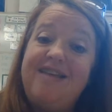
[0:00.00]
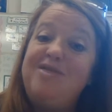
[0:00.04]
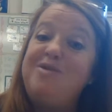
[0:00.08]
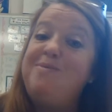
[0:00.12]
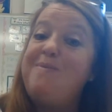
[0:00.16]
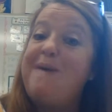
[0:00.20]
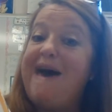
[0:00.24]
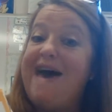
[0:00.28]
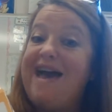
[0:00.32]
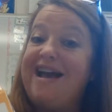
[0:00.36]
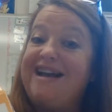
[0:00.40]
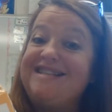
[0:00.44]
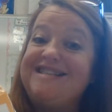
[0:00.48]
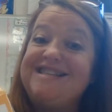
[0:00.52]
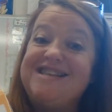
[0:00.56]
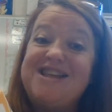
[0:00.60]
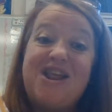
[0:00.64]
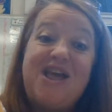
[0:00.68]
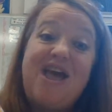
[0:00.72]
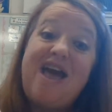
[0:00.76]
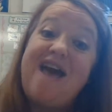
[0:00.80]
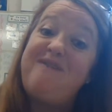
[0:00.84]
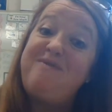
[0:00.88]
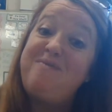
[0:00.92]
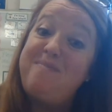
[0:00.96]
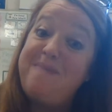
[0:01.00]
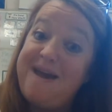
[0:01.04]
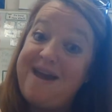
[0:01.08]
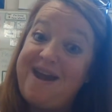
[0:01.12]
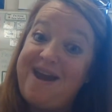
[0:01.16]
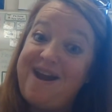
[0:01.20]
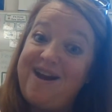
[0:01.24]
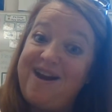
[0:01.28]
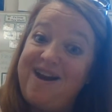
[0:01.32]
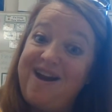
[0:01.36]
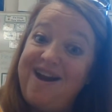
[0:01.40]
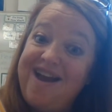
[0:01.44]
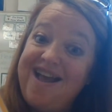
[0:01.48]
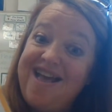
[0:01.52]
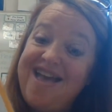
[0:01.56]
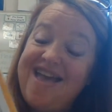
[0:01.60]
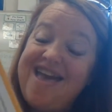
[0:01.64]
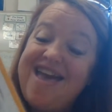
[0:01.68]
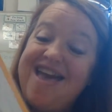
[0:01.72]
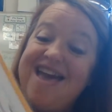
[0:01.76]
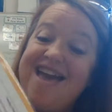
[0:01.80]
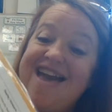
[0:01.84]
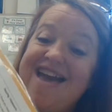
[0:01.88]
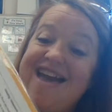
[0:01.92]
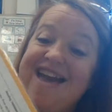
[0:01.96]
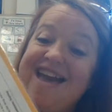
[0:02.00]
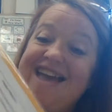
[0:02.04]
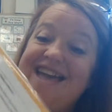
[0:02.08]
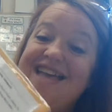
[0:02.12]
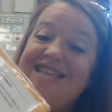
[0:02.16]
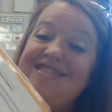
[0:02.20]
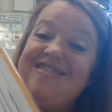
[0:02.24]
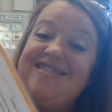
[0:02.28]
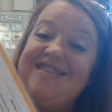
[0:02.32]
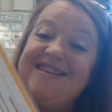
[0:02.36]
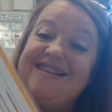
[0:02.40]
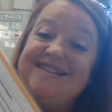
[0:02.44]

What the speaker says: The bag is going to have a bear, and